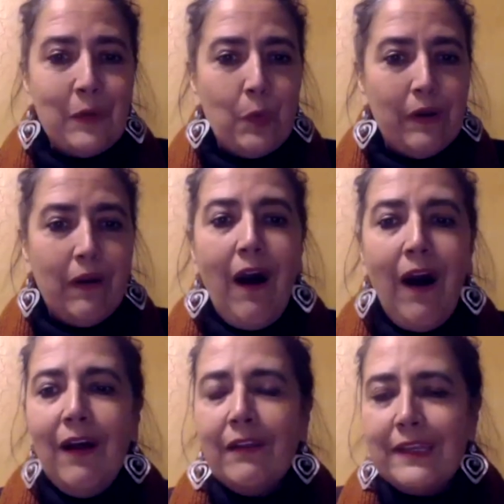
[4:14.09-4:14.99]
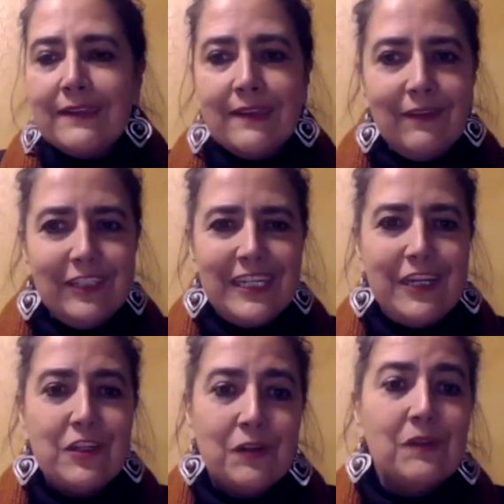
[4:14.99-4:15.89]
where all these
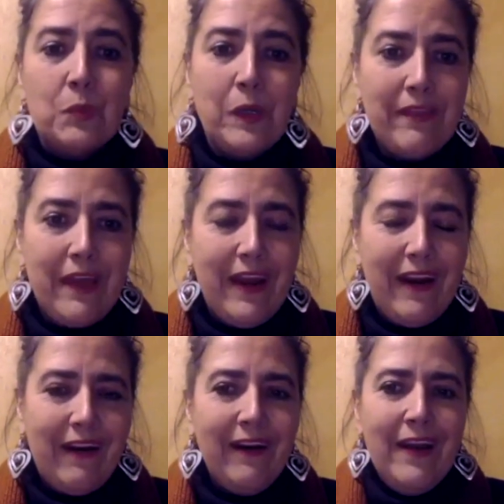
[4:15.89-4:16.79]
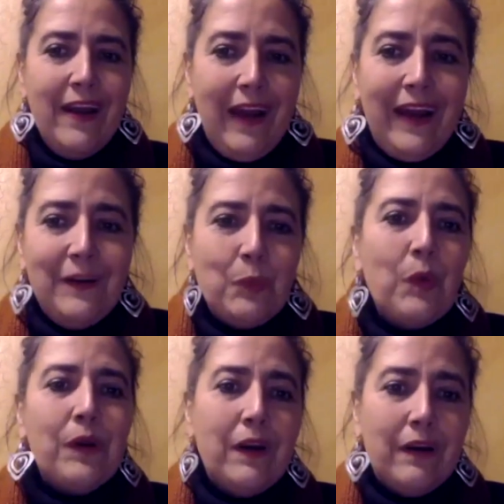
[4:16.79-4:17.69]
invitations were there, and
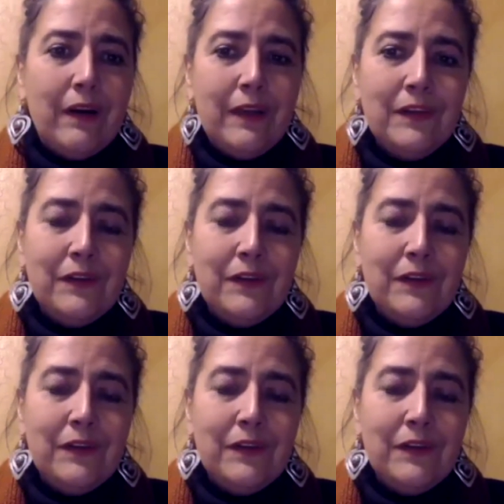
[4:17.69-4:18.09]
where